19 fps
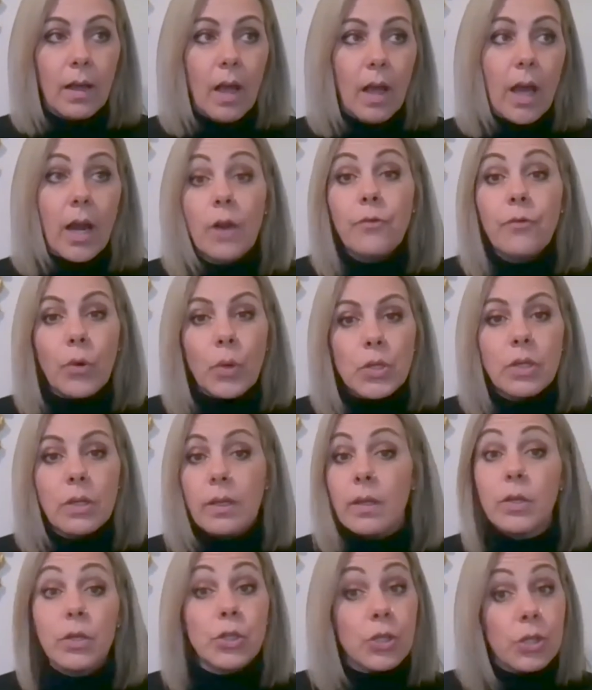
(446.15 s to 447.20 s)
And unfortunately,
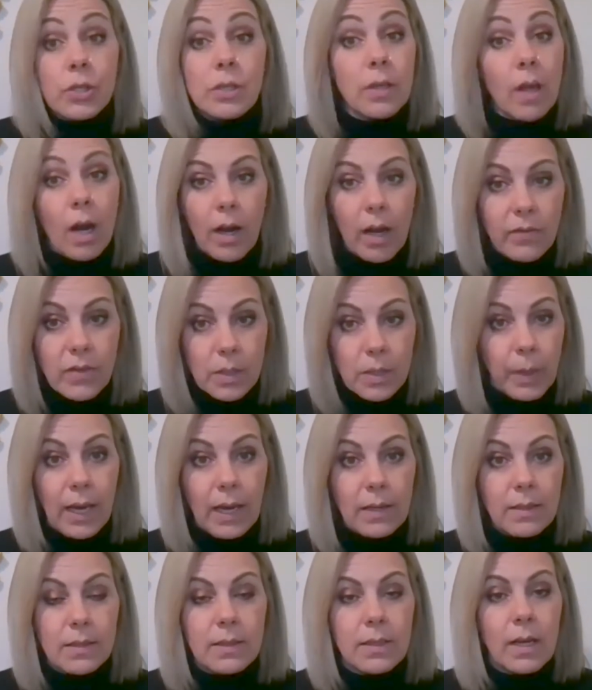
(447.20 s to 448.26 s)
there's just not enough
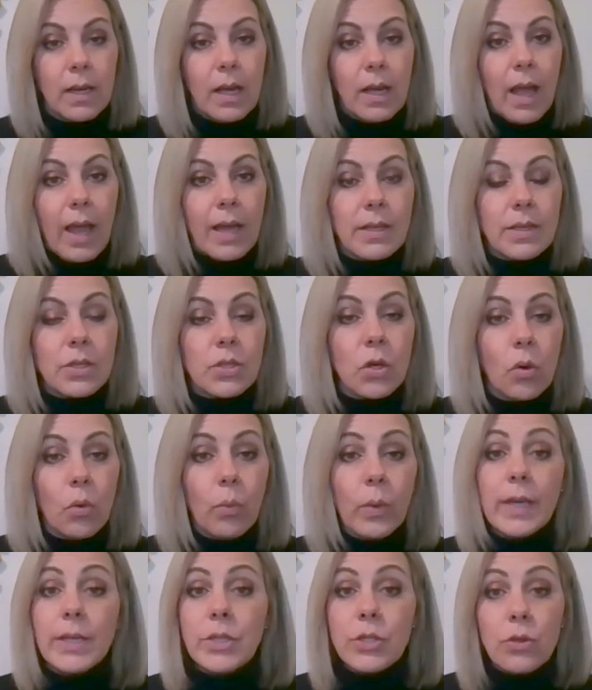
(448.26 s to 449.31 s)
space. And so
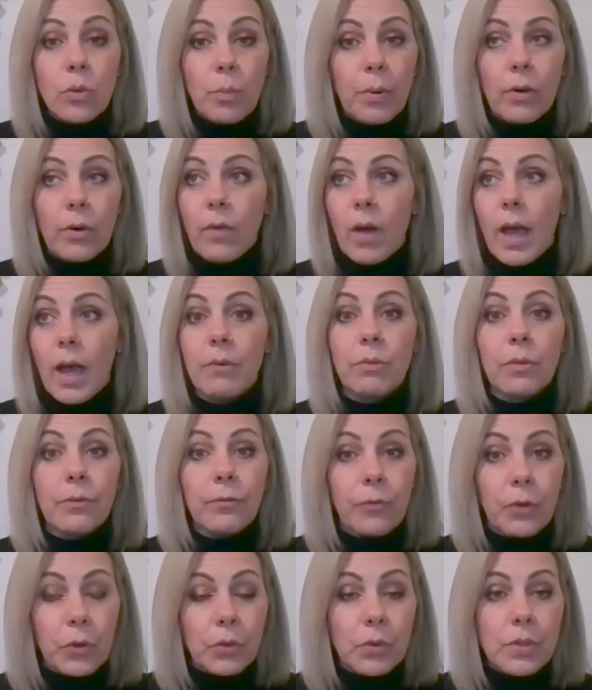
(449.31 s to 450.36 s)
we do provide
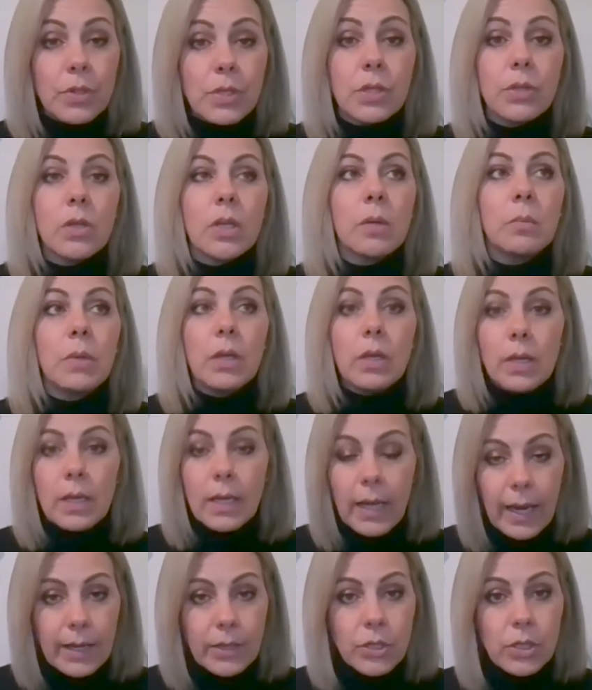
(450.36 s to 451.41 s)
referrals to
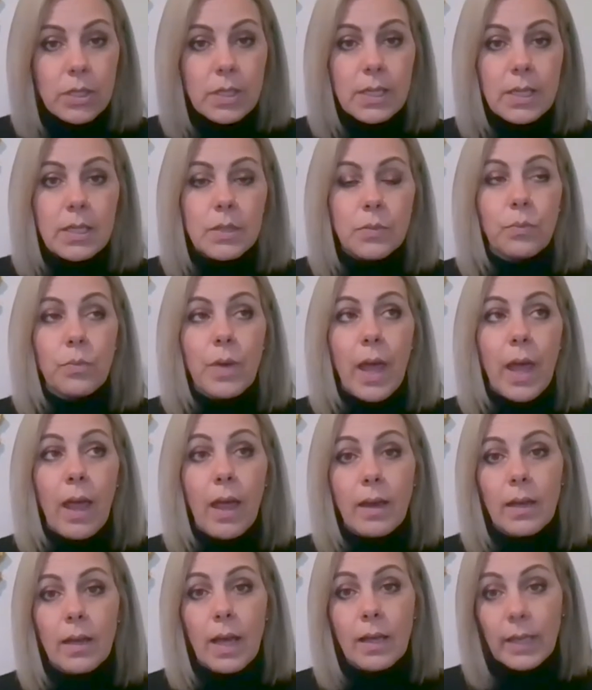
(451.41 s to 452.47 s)
community agencies.
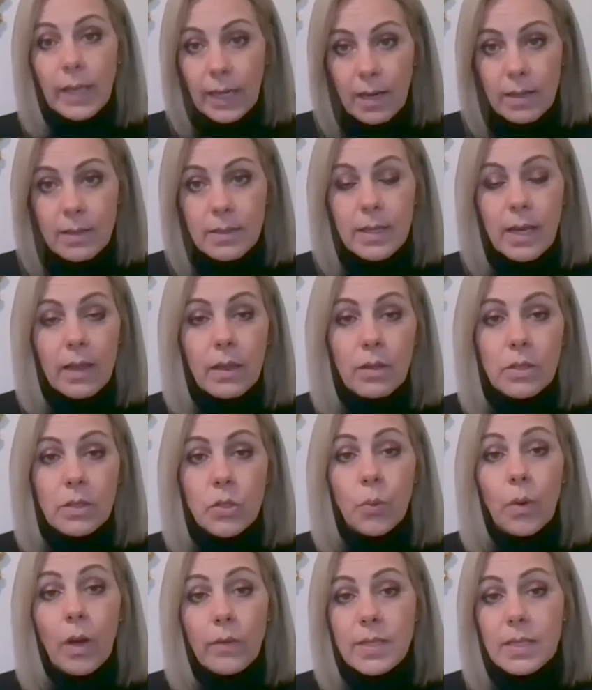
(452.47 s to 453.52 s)
And, and like I said, the
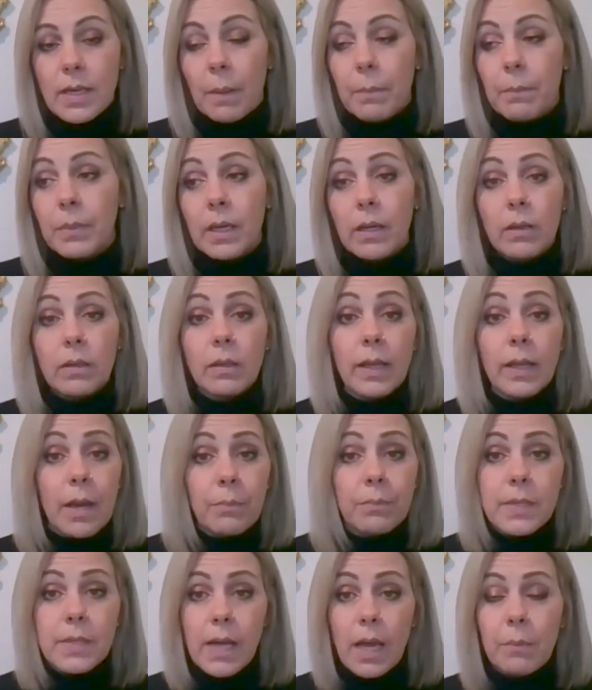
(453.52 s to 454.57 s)
12 step peer led
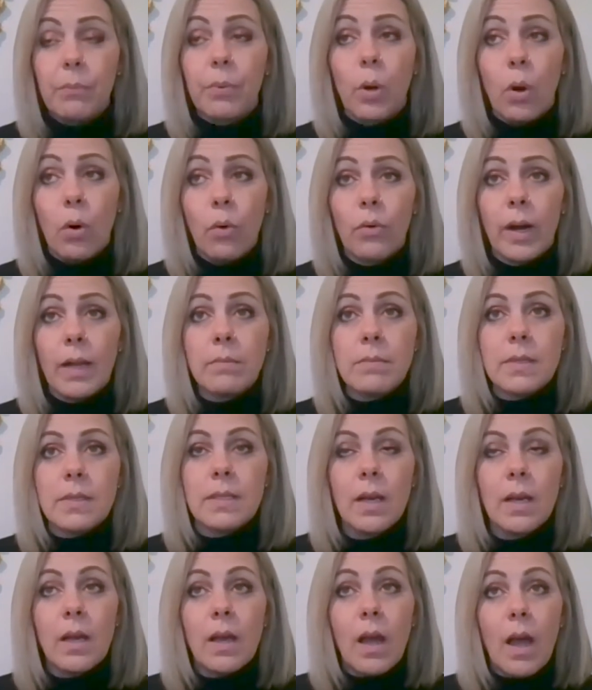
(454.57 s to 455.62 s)
type
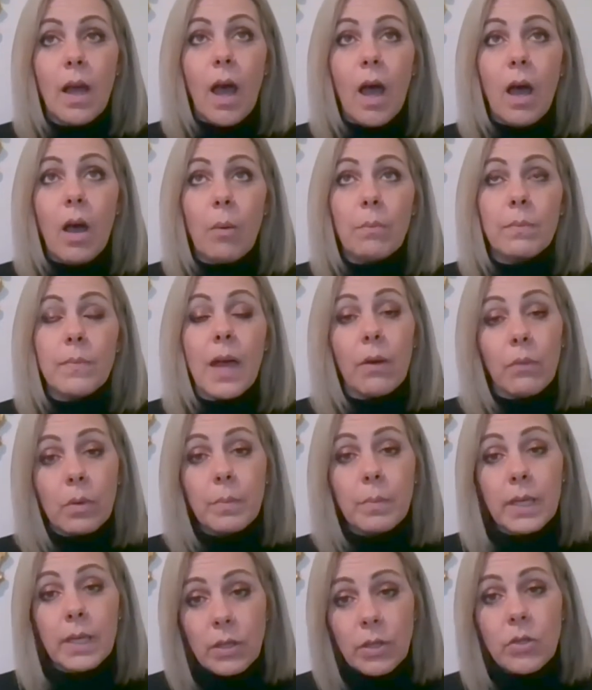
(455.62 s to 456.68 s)
programs. Um, that would
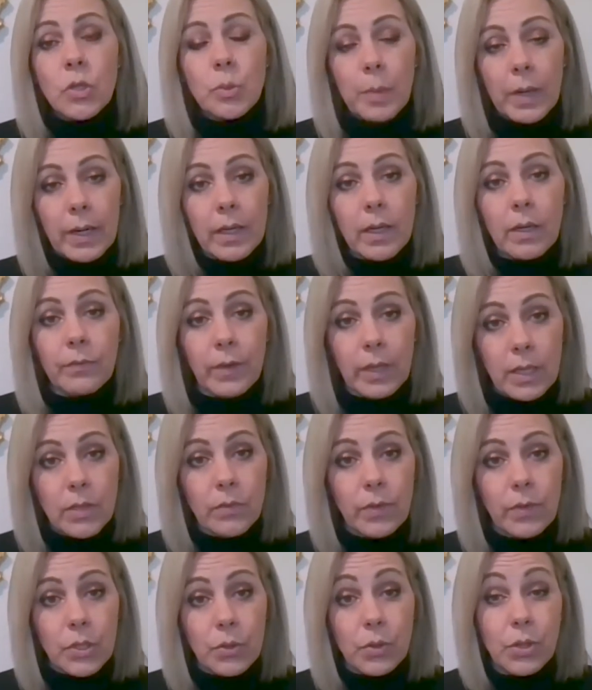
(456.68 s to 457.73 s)
be a huge barrier for
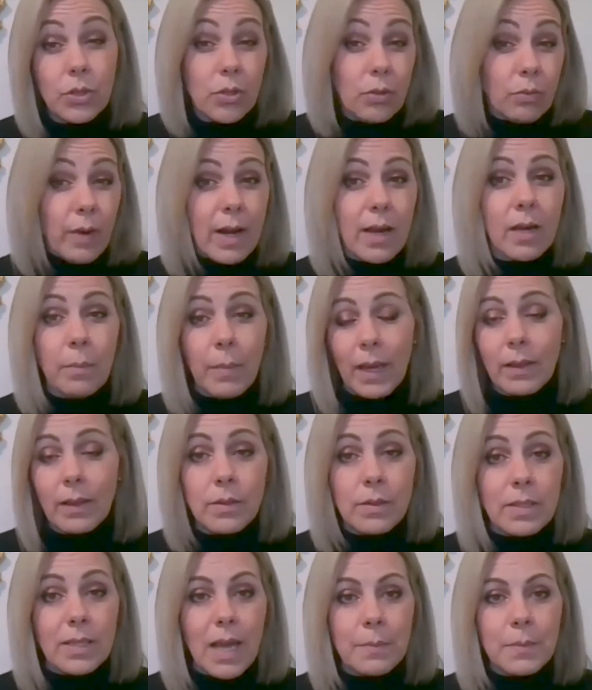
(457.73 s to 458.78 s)
individuals. They're ready to make
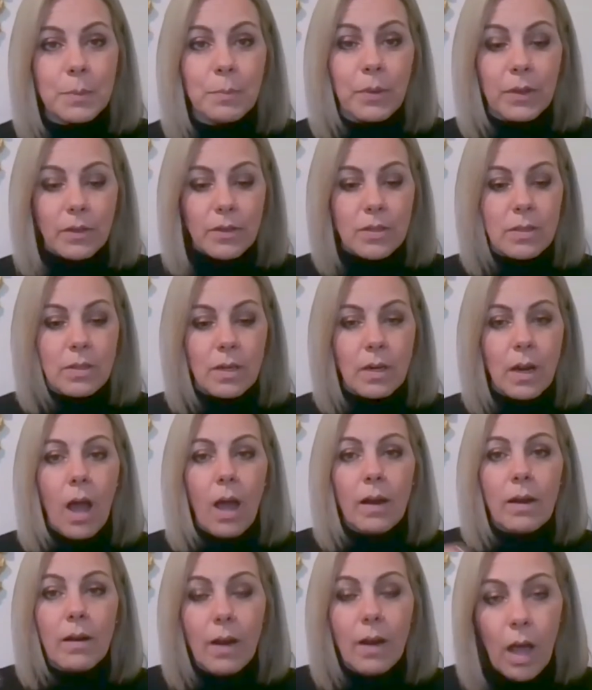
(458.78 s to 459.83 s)
those steps, but there's not
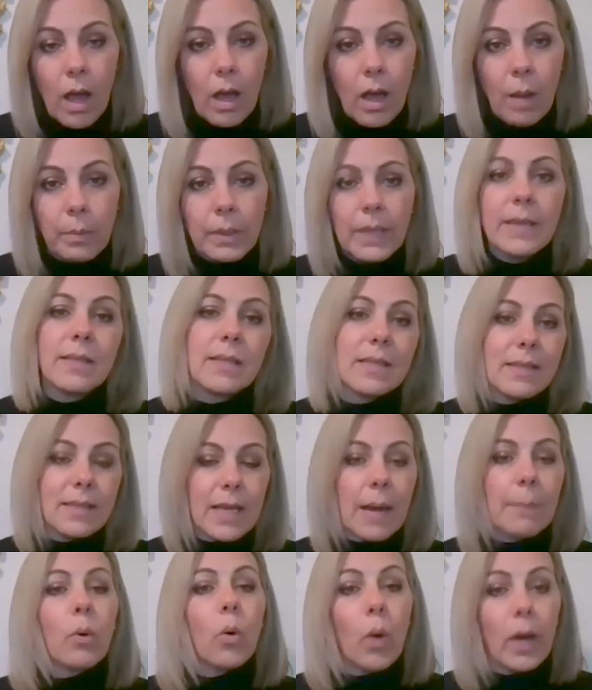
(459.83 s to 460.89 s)
a place to
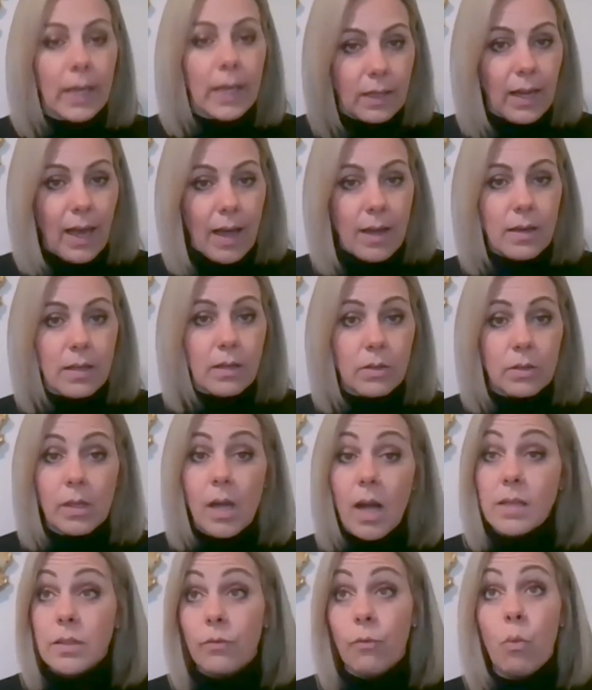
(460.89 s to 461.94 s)
step quite yet. There's
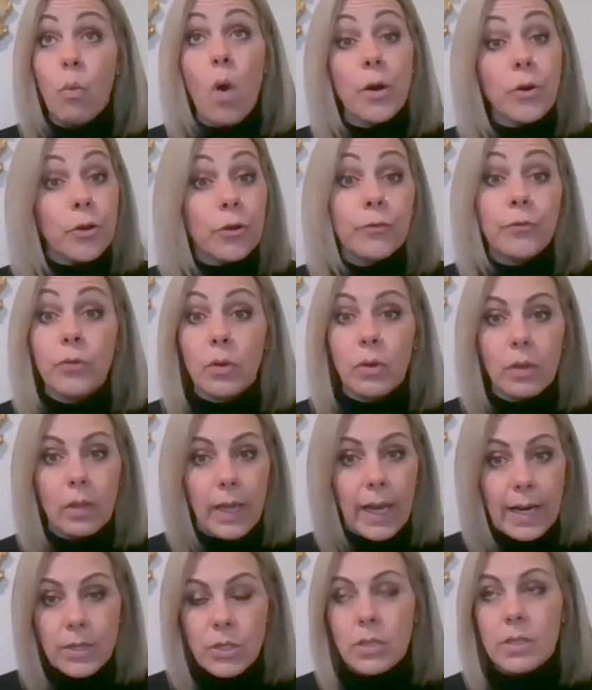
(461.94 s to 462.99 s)
lots of wonderful
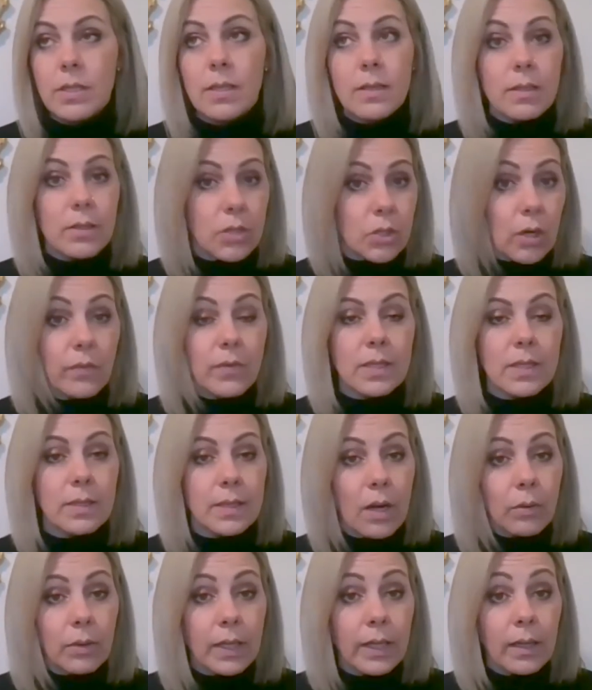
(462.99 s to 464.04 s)
agencies and services
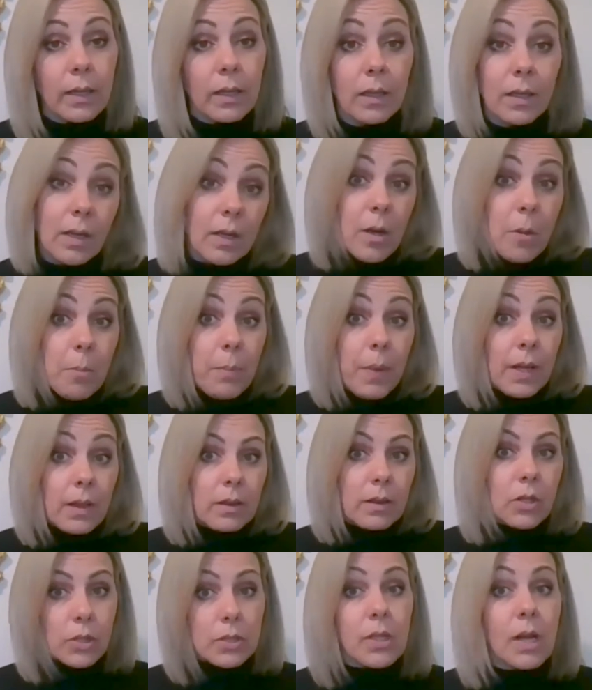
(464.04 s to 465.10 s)
out there, hmm. but
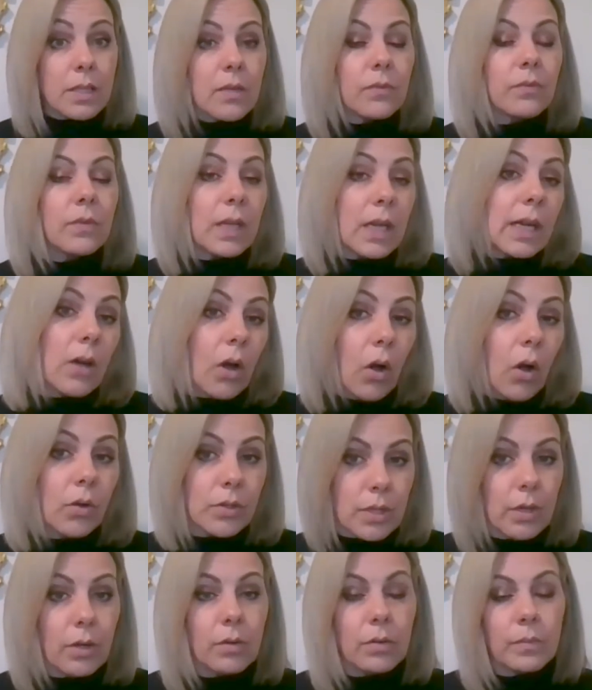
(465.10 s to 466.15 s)
there's lots of need
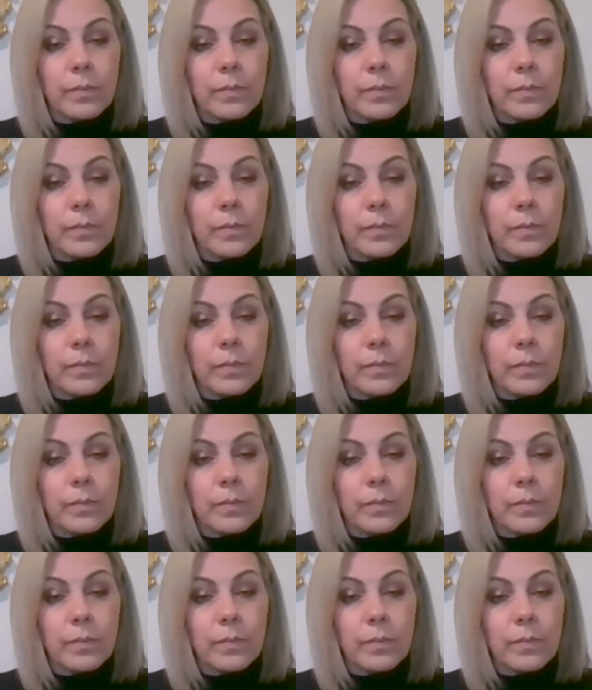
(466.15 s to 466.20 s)
also.